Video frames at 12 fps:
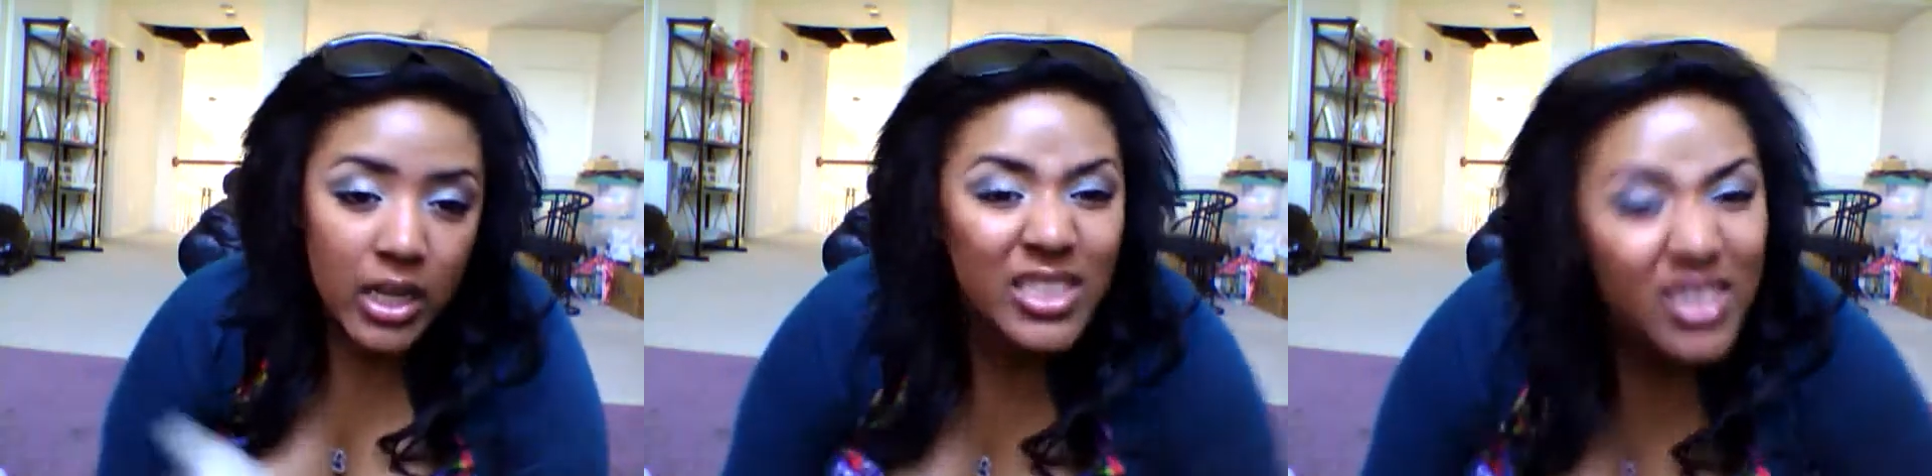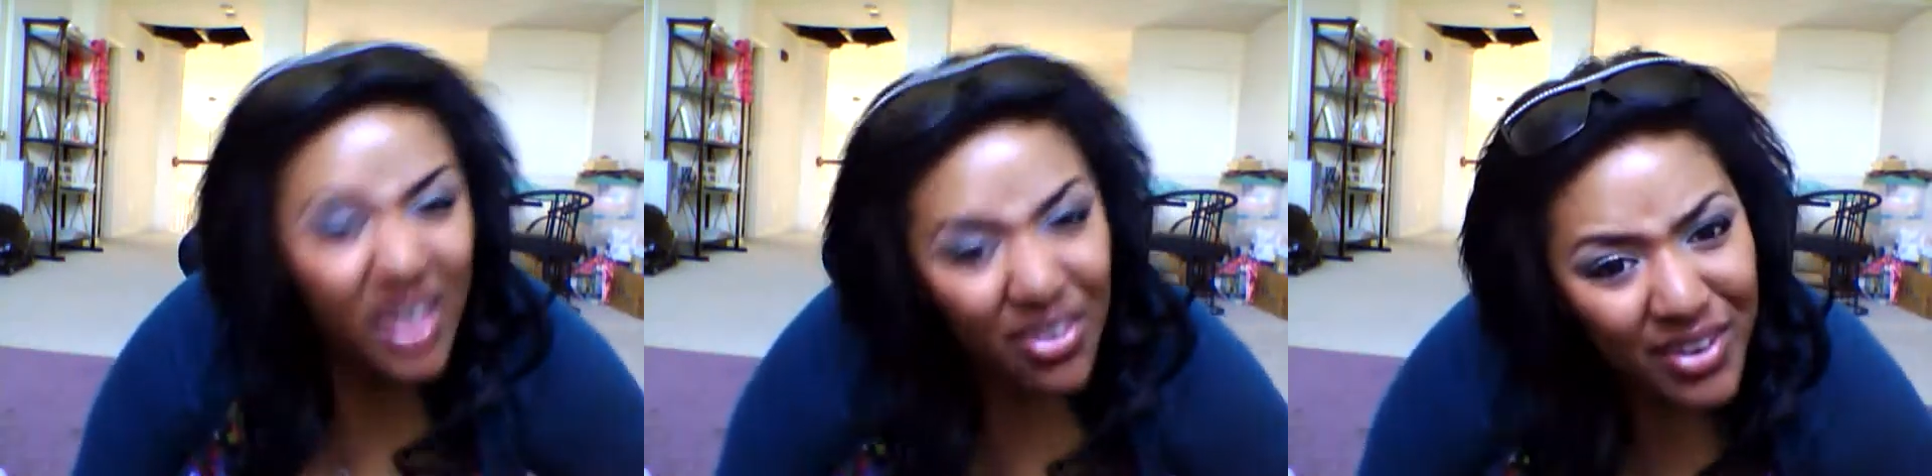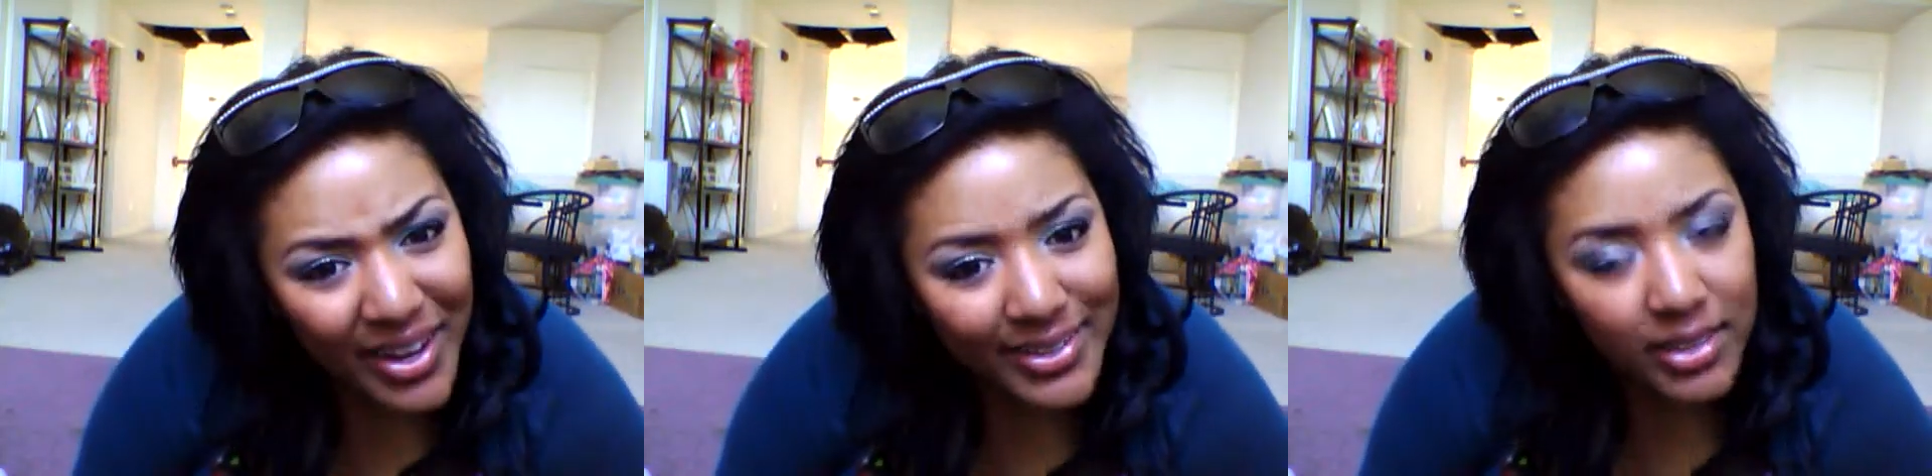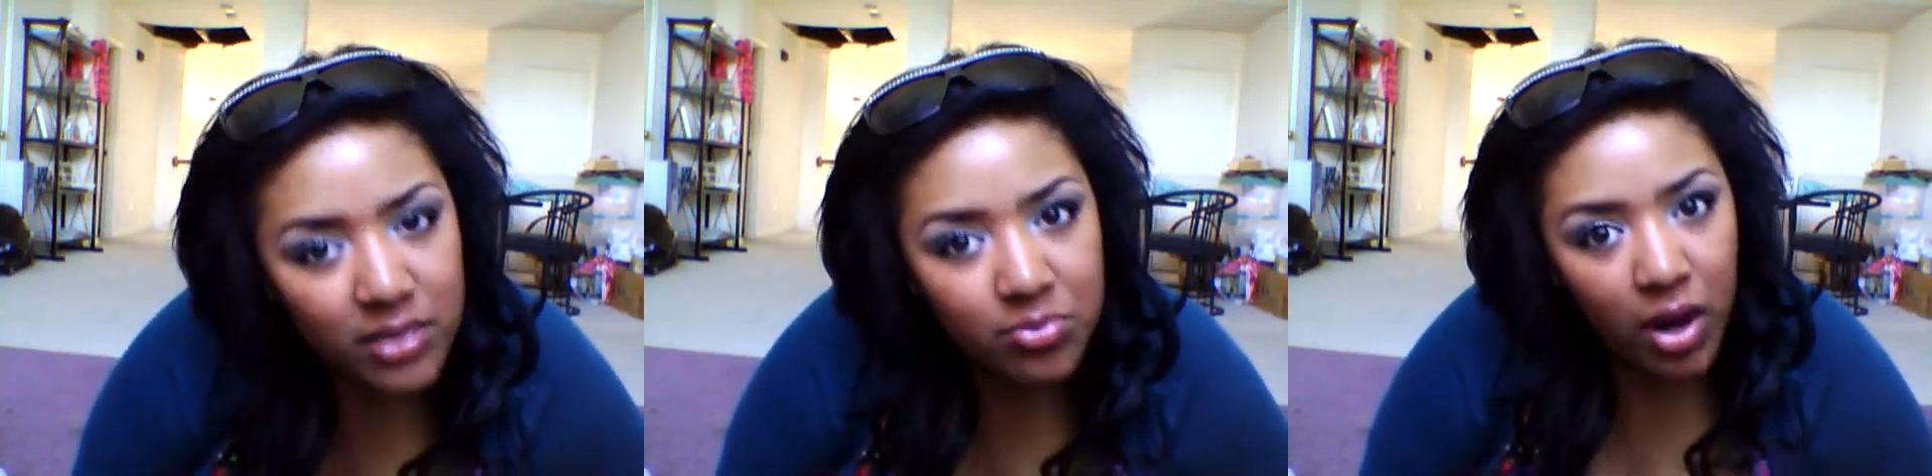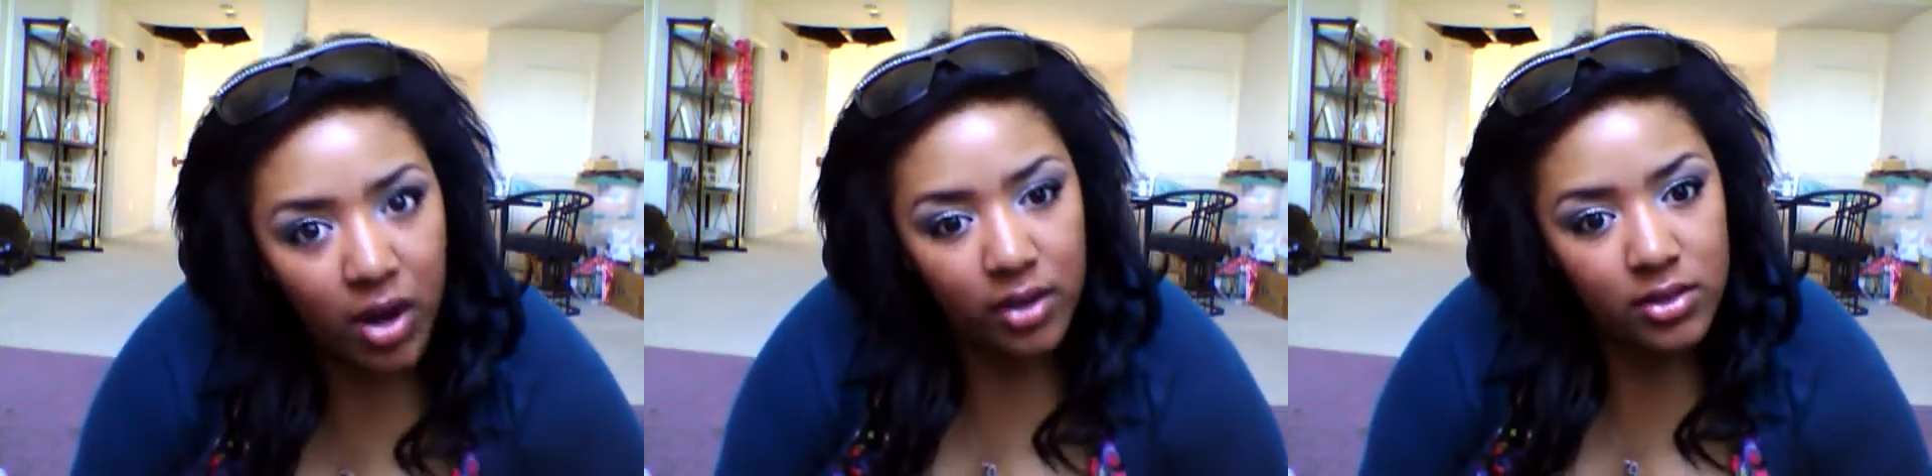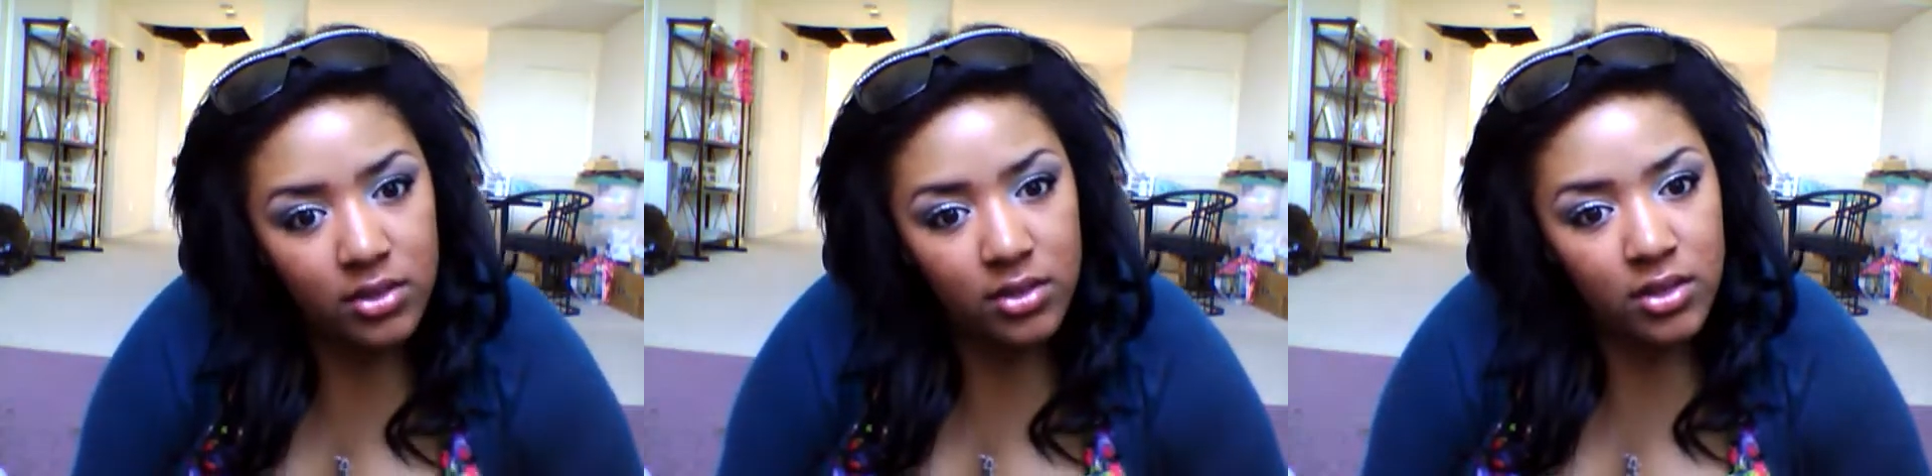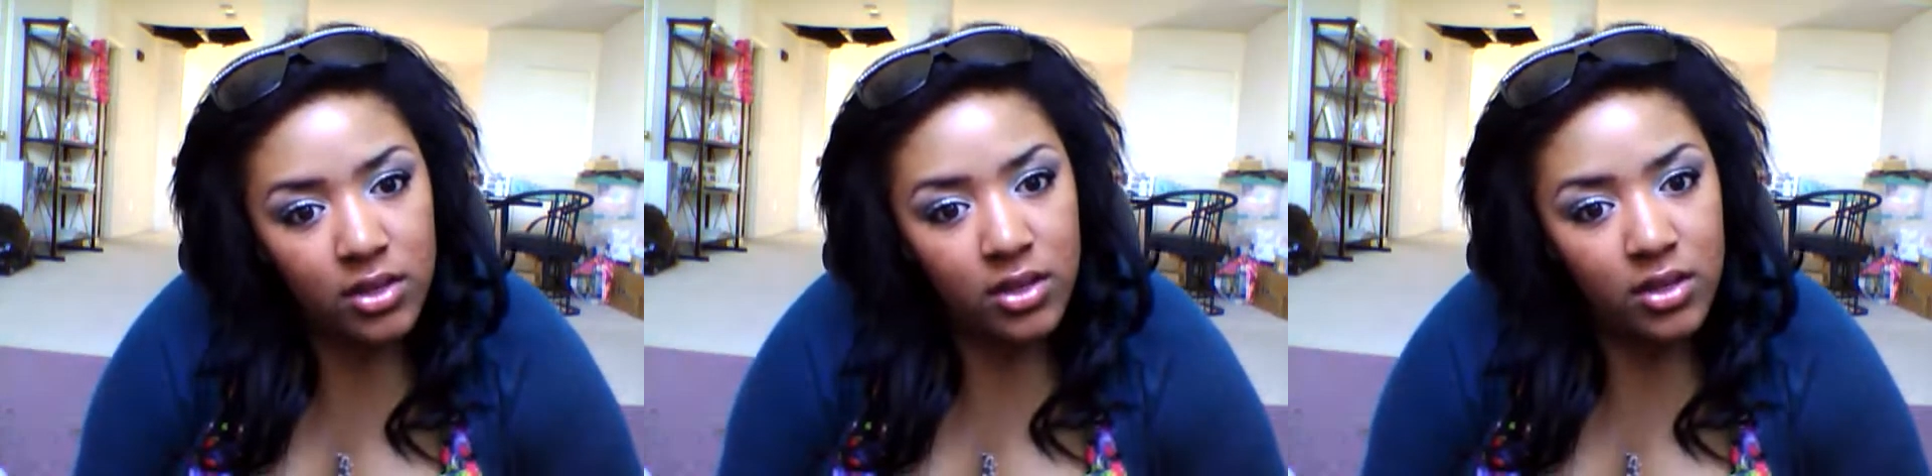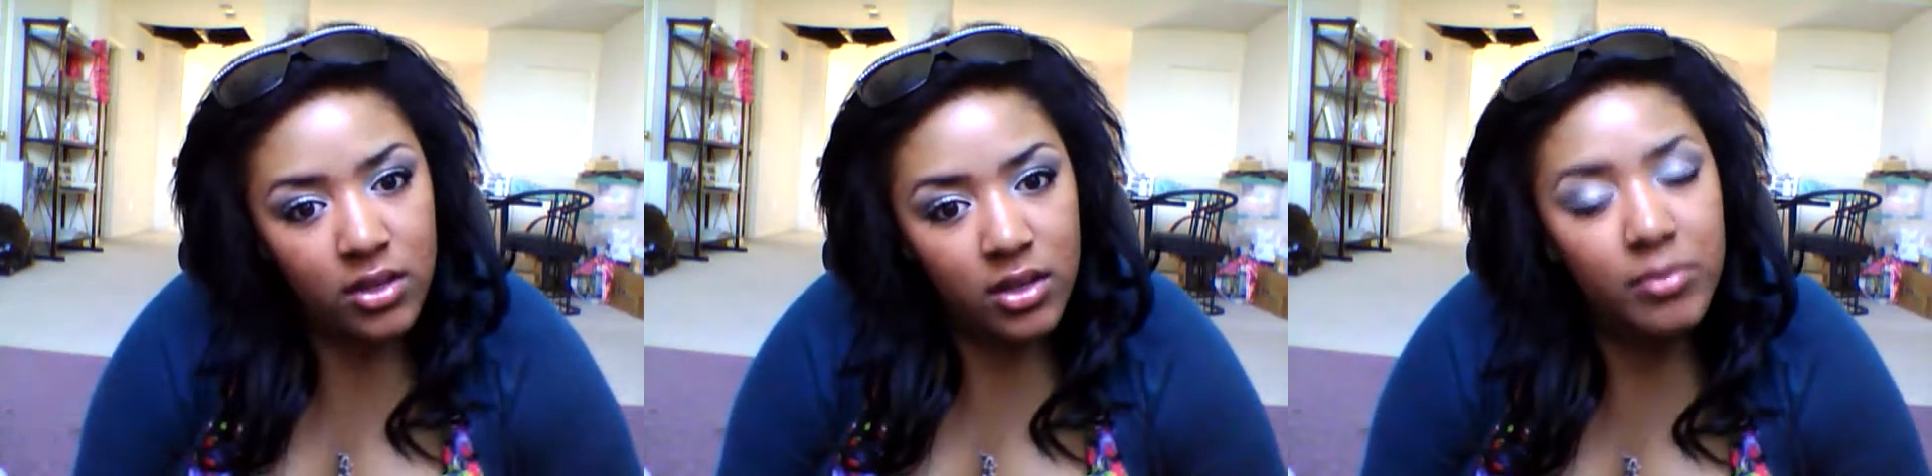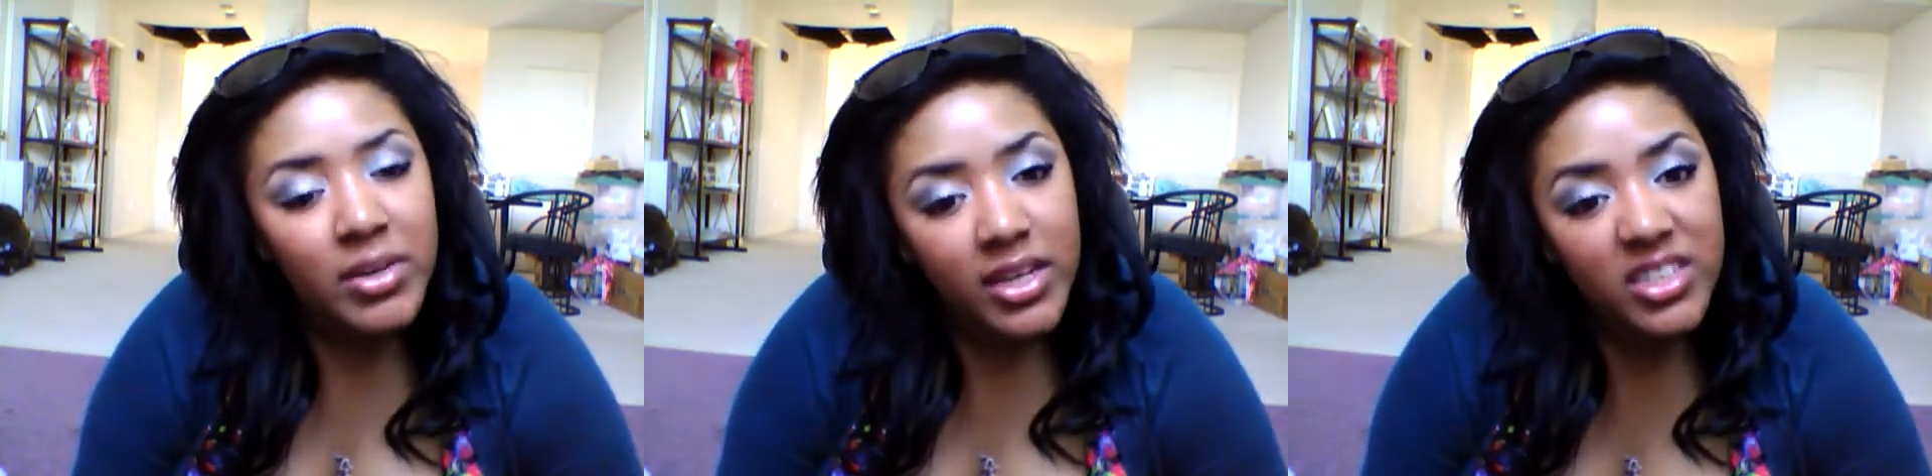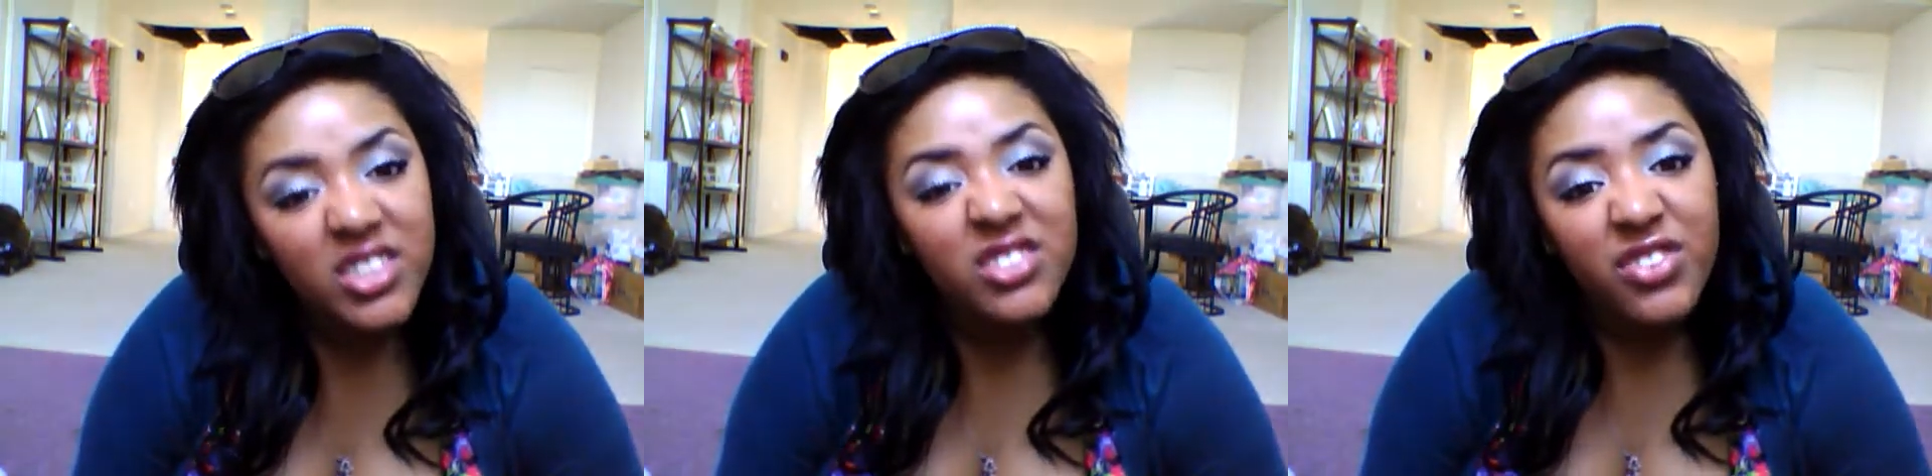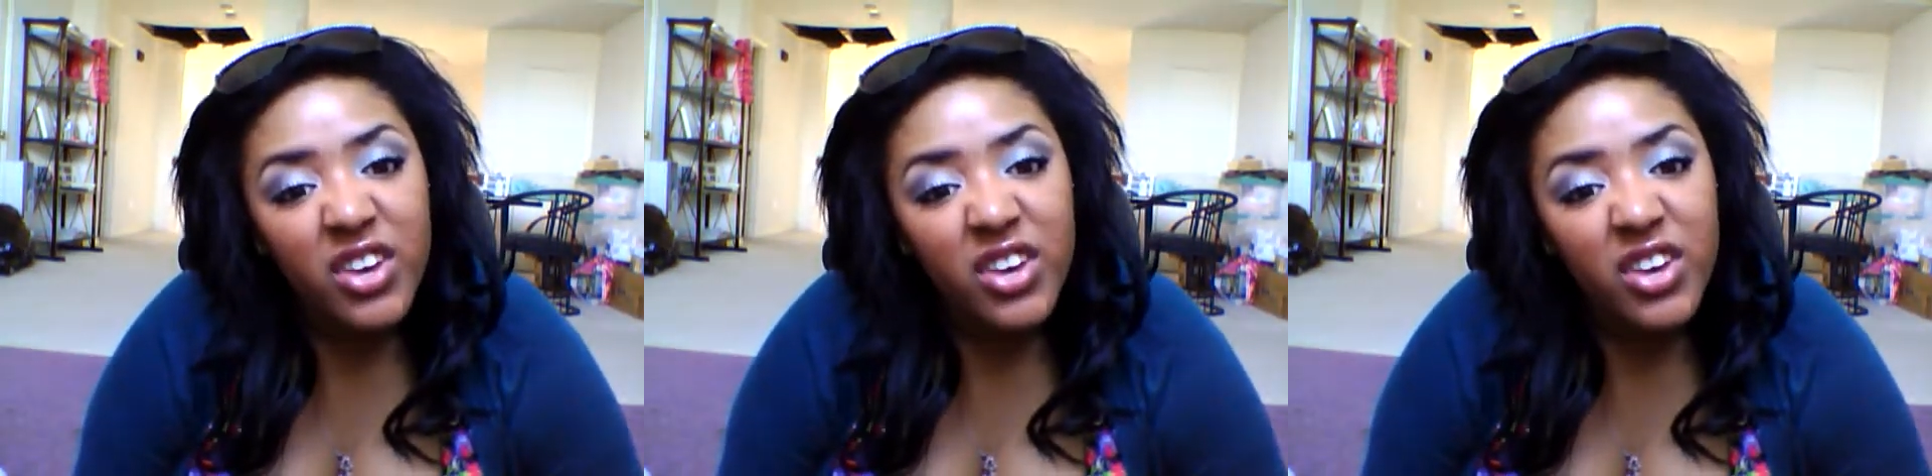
is another Nexxus product. I'm a Nexxus